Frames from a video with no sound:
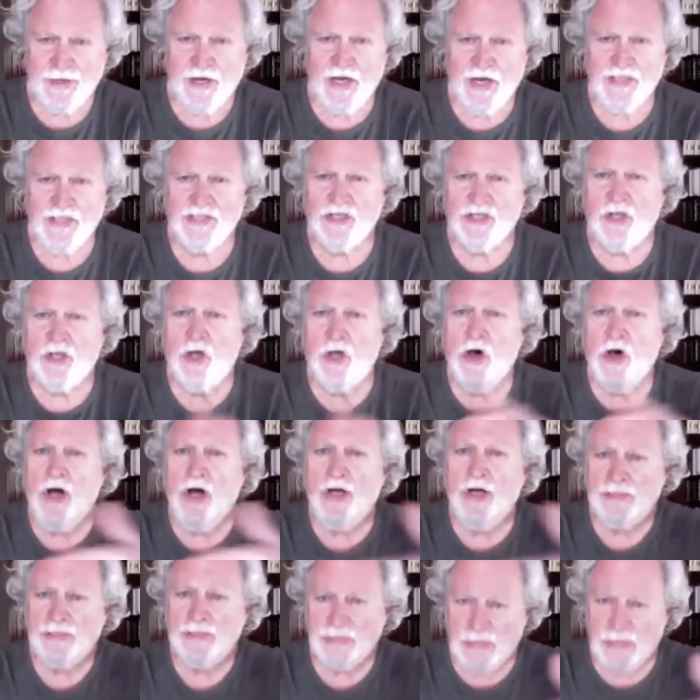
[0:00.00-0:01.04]
God's
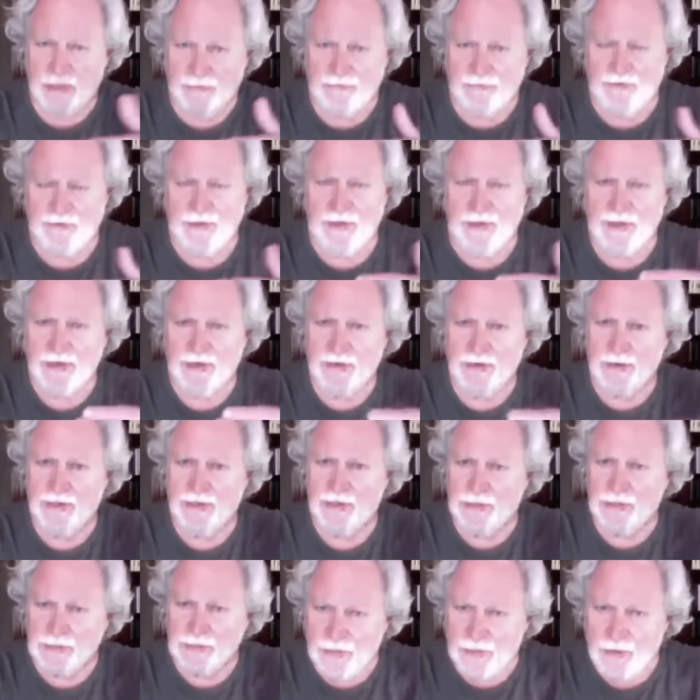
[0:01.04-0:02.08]
long suffering,
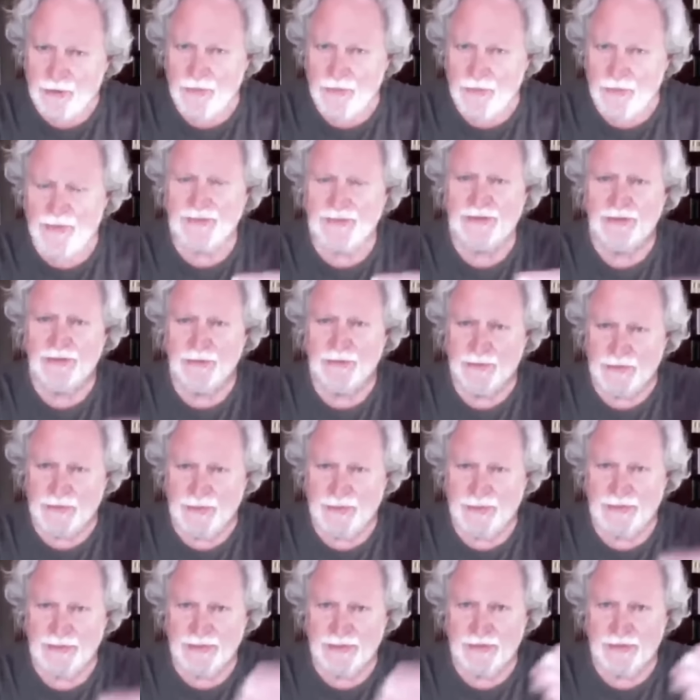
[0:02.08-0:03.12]
he doesn't always do
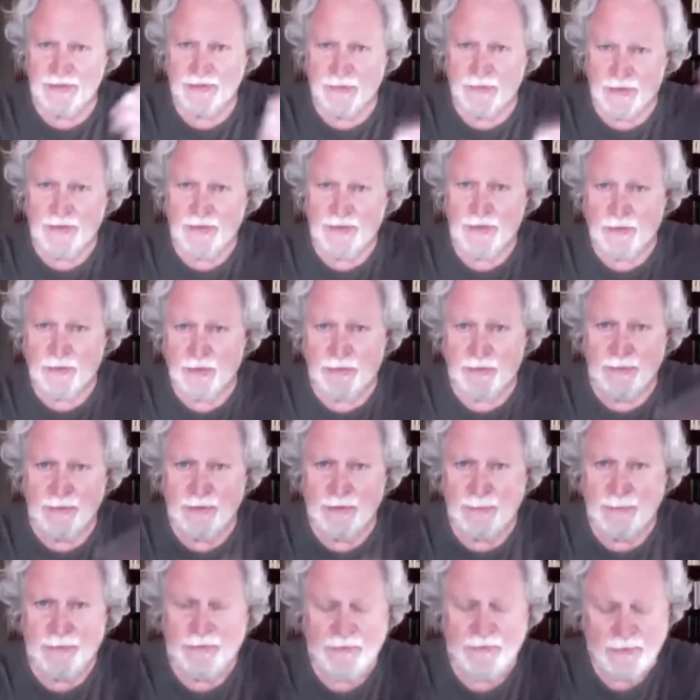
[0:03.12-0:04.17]
things according to what
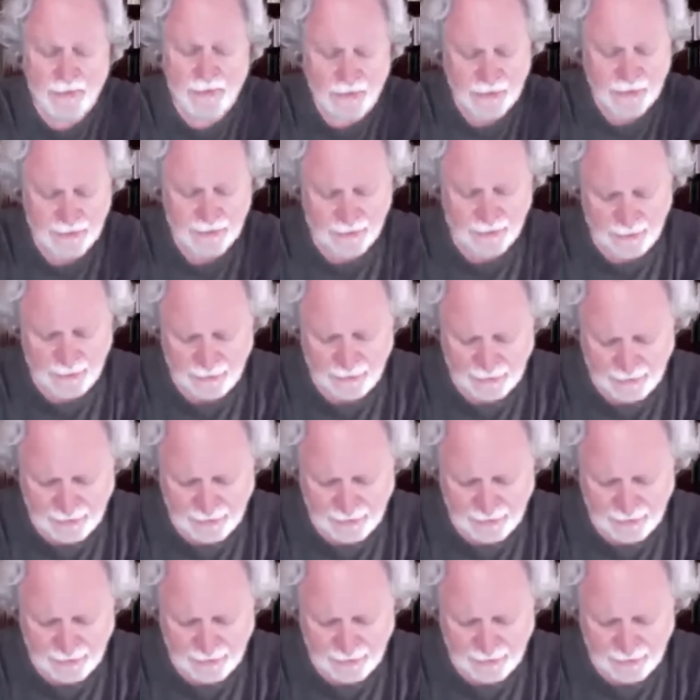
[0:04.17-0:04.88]
people thought.